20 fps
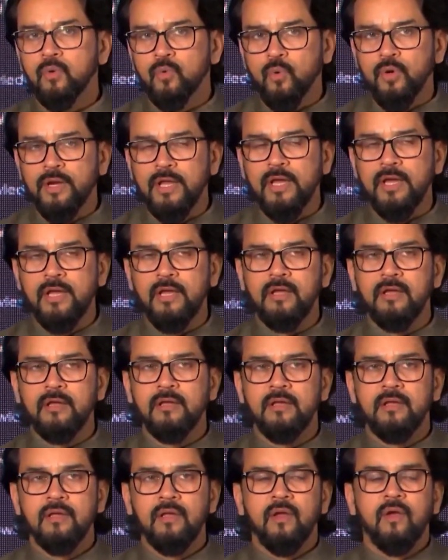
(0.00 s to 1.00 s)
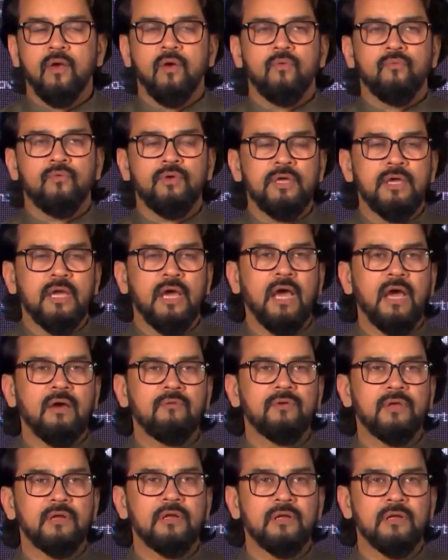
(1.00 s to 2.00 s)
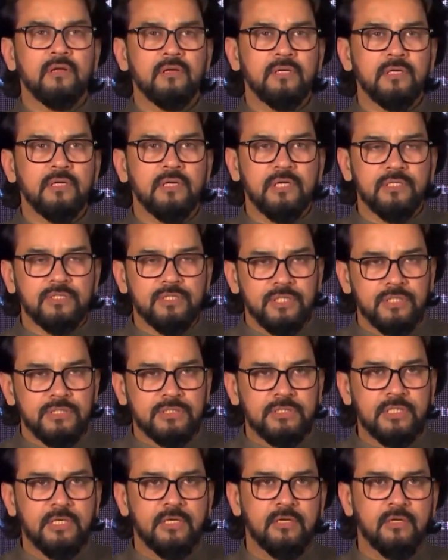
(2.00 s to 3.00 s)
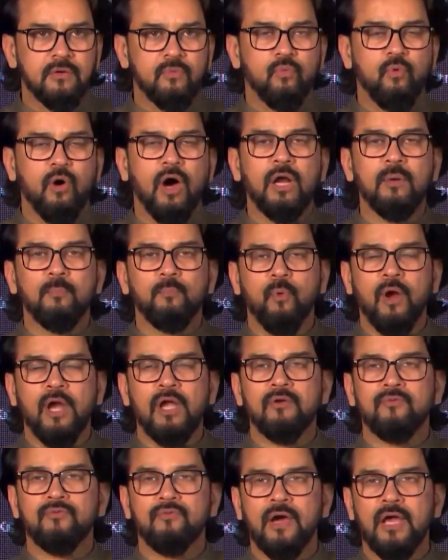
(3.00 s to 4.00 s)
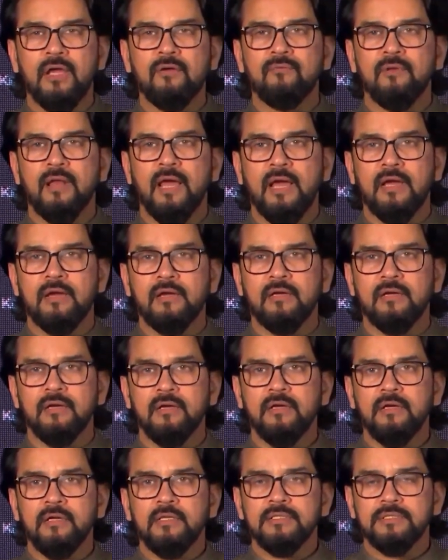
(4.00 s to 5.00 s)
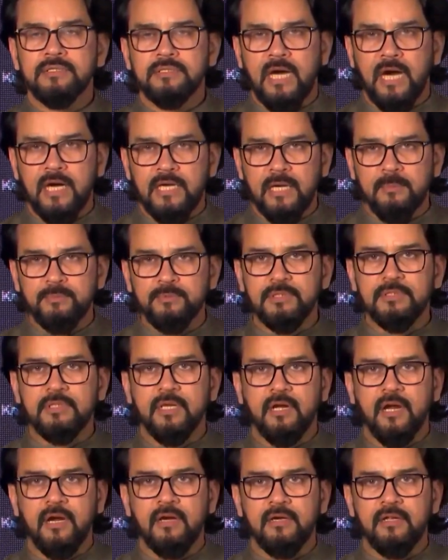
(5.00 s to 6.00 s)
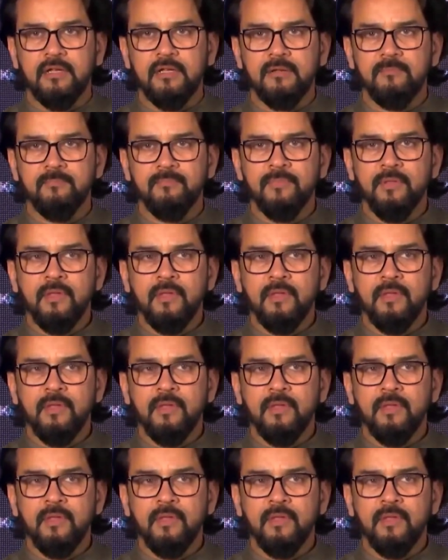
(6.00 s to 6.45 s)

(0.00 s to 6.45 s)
Today we have registered 1.5 lakh startups in the country,